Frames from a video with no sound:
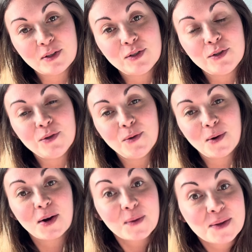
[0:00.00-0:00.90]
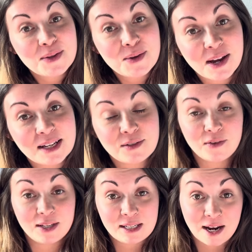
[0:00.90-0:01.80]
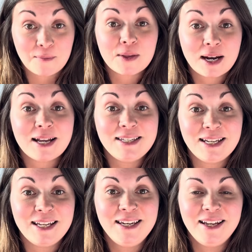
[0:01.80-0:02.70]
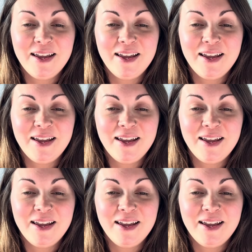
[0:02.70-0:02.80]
to work with you guys for the time that I did.